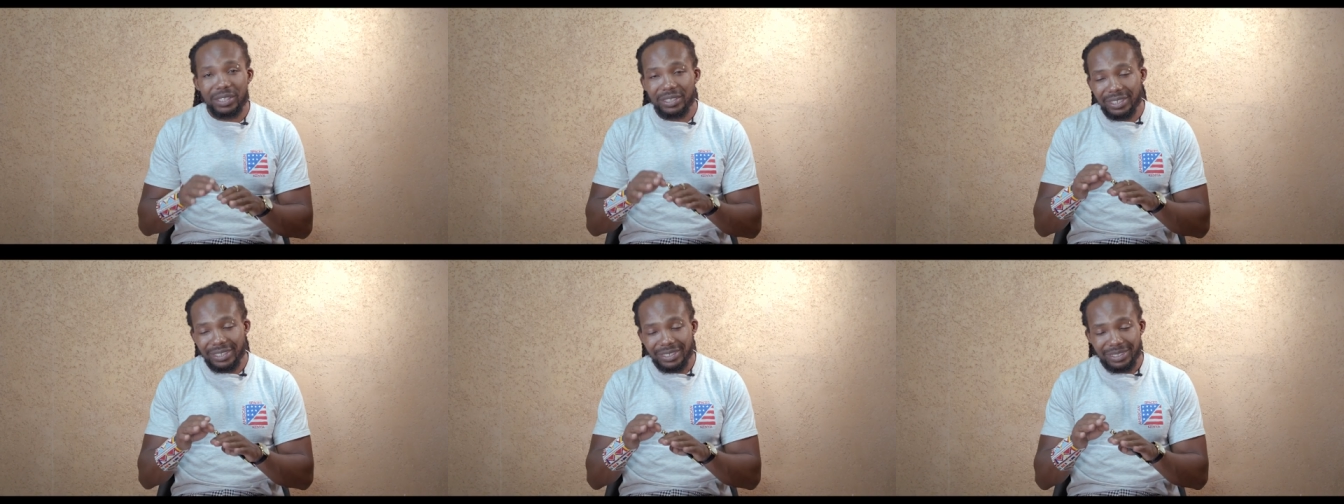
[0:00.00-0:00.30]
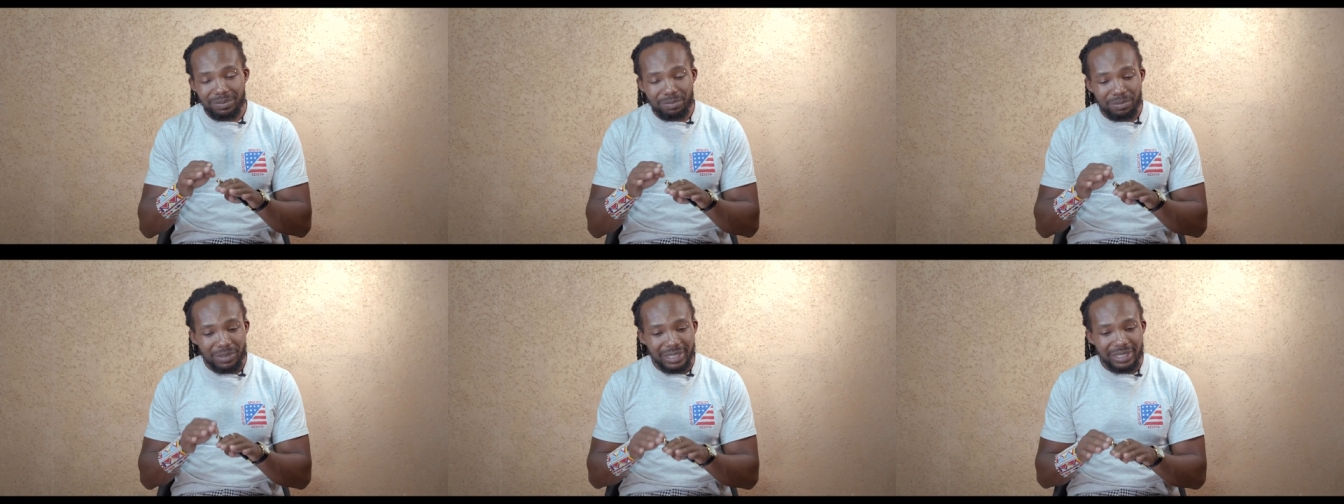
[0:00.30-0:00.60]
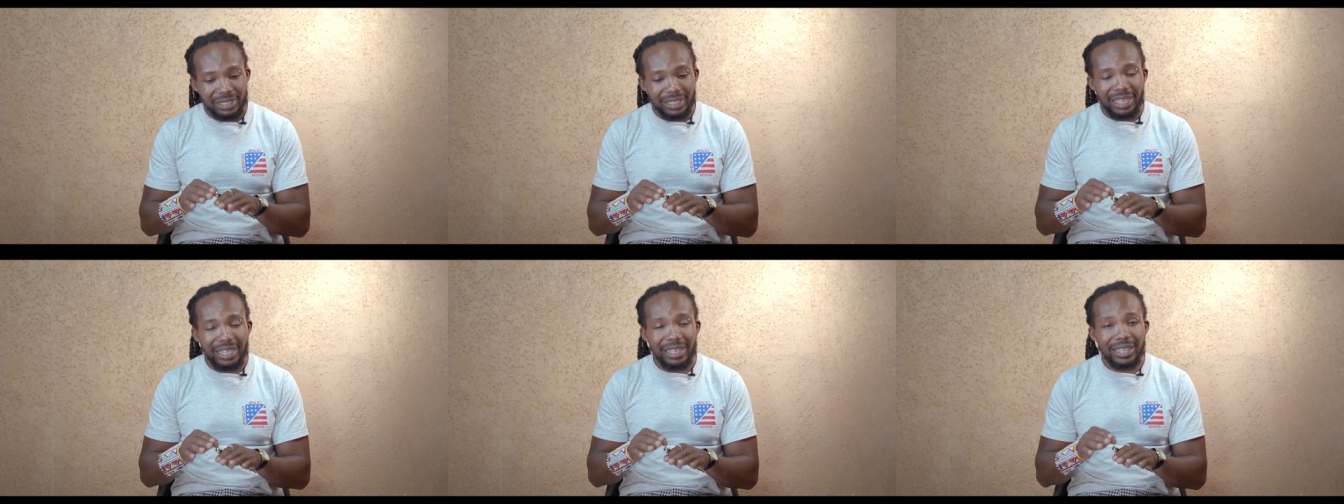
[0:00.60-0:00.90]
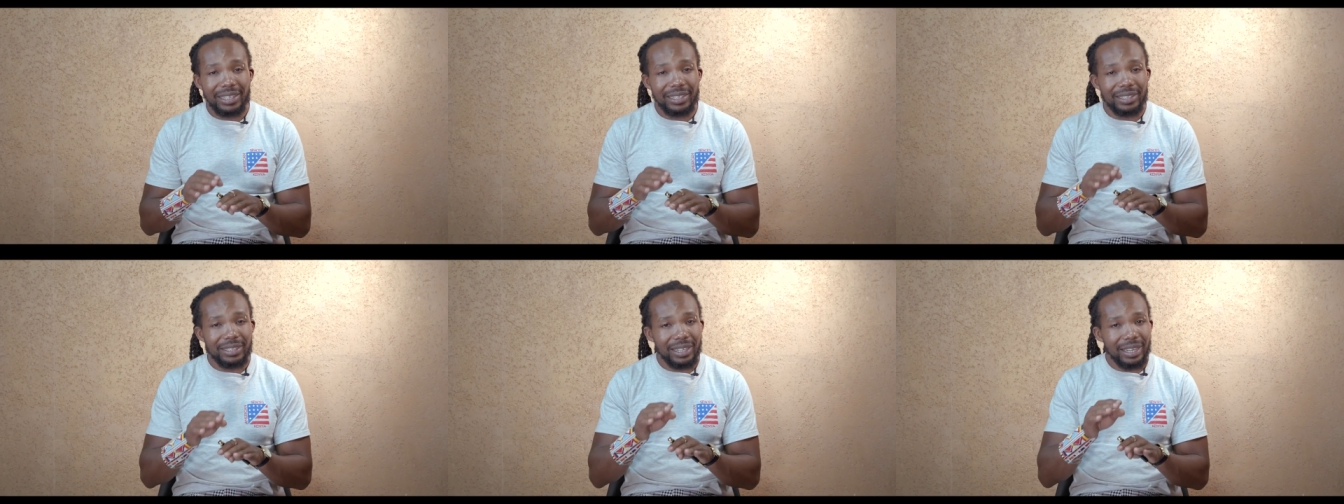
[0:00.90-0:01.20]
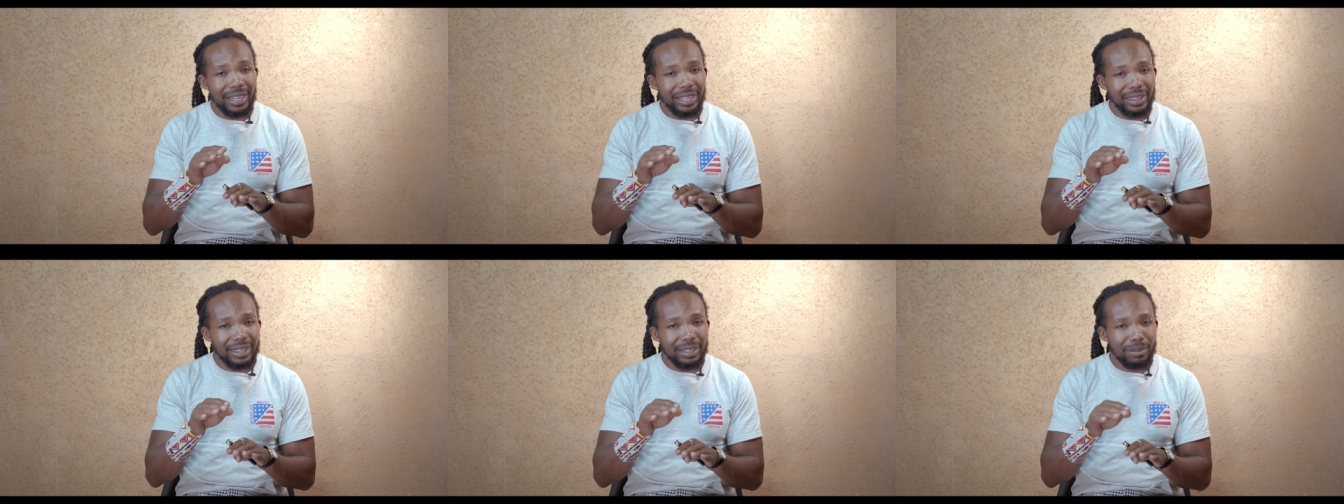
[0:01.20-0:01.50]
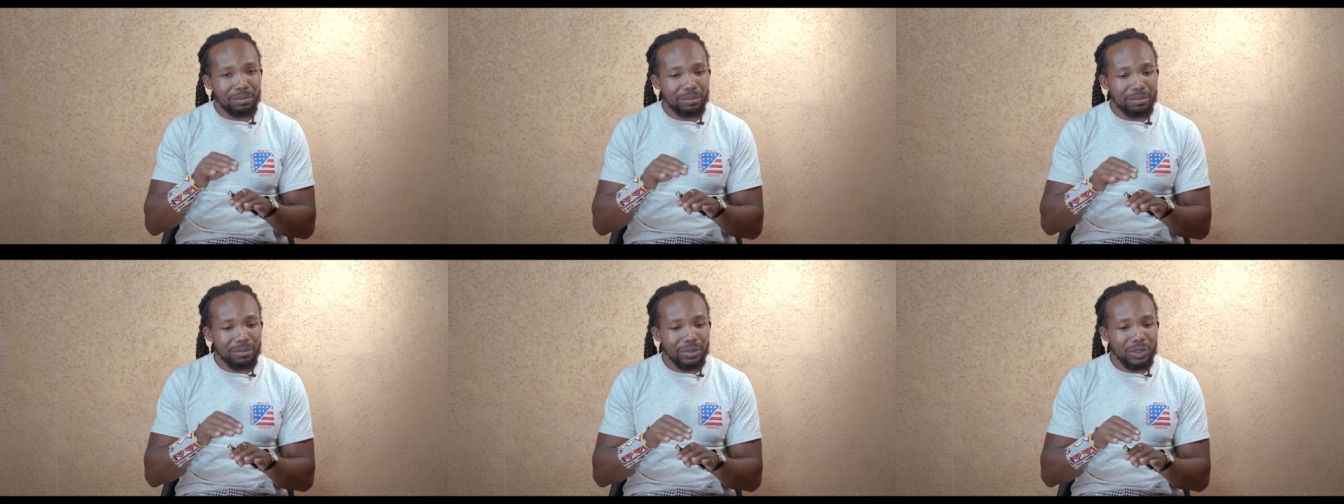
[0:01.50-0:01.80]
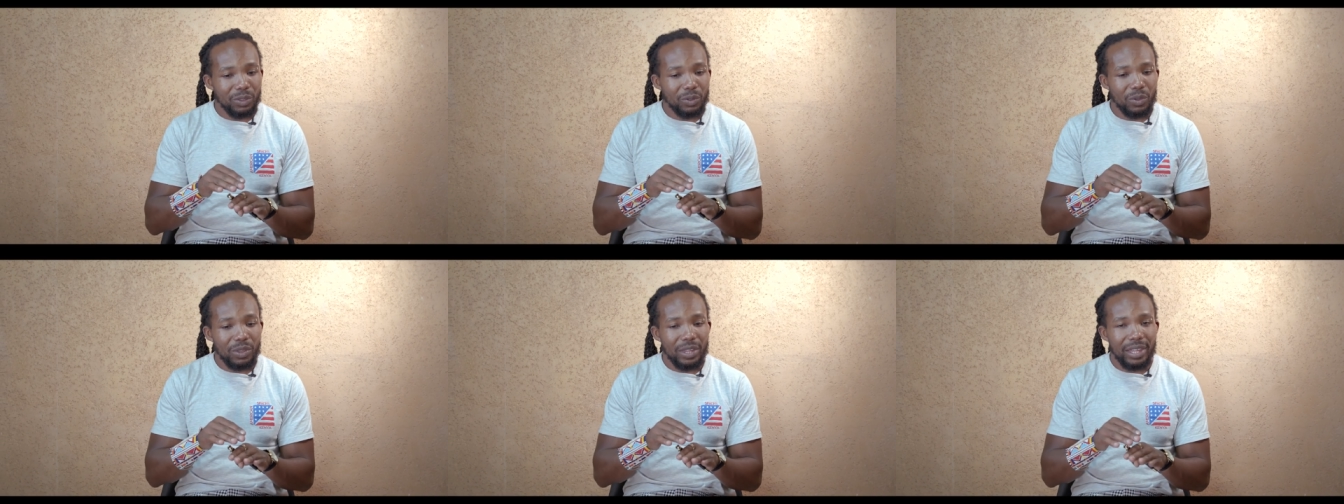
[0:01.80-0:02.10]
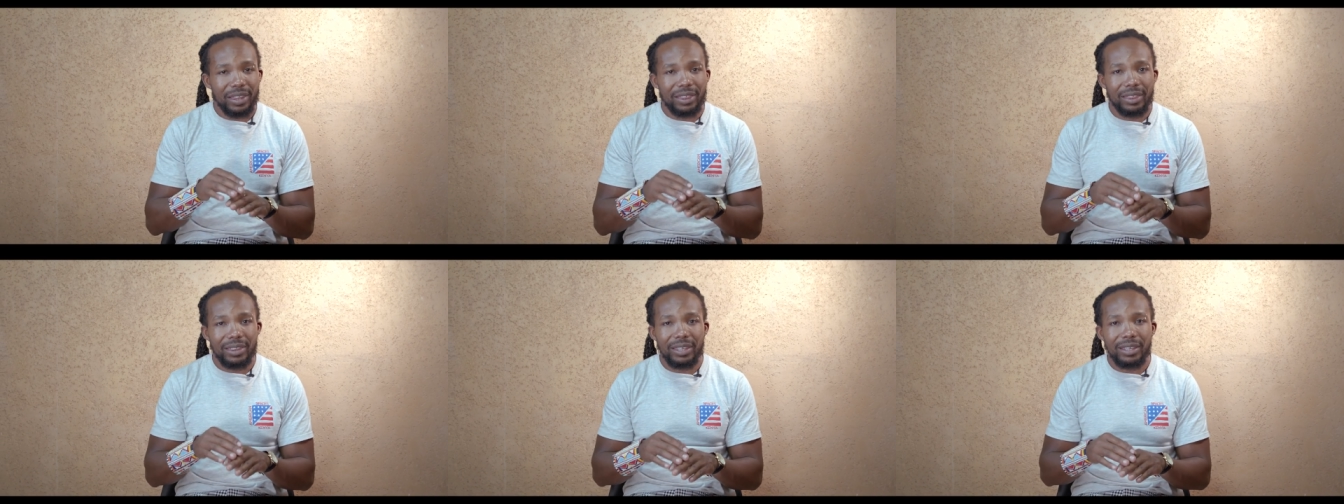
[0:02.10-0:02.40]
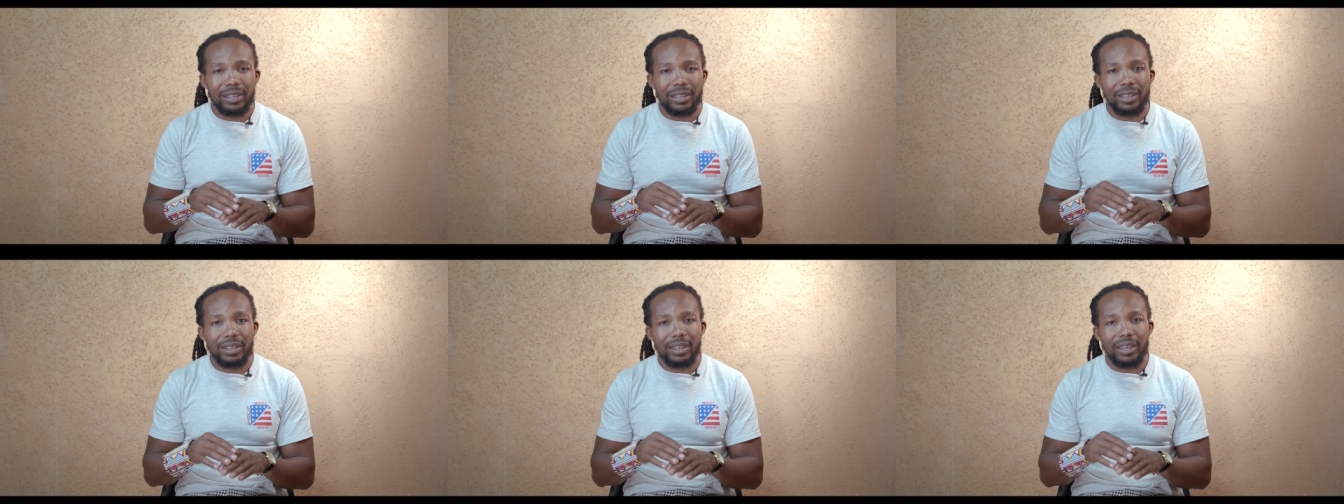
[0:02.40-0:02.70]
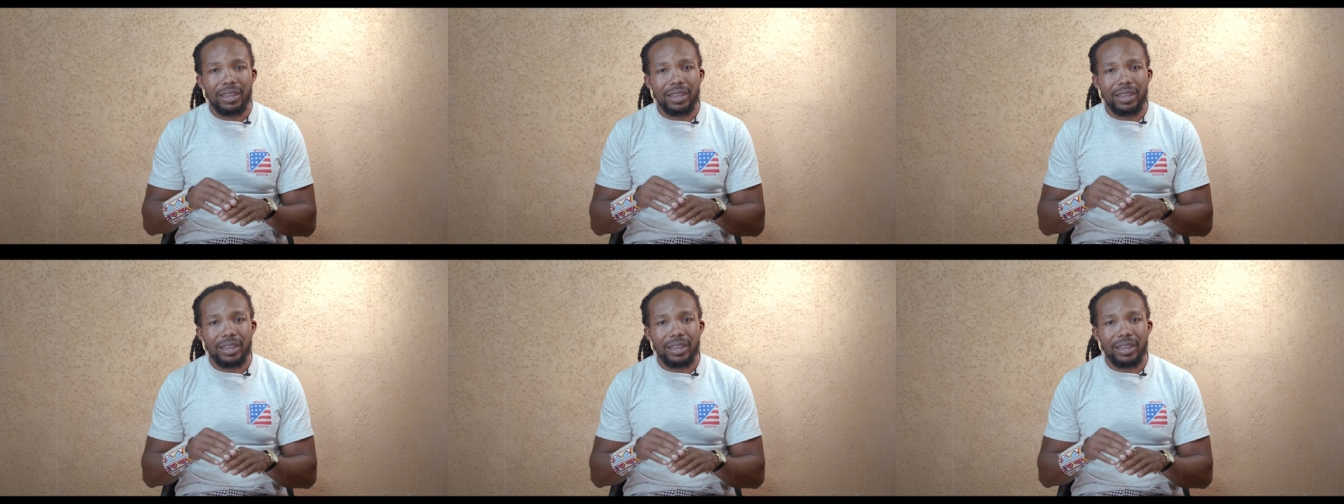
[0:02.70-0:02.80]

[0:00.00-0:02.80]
just be silent, let them do their thing,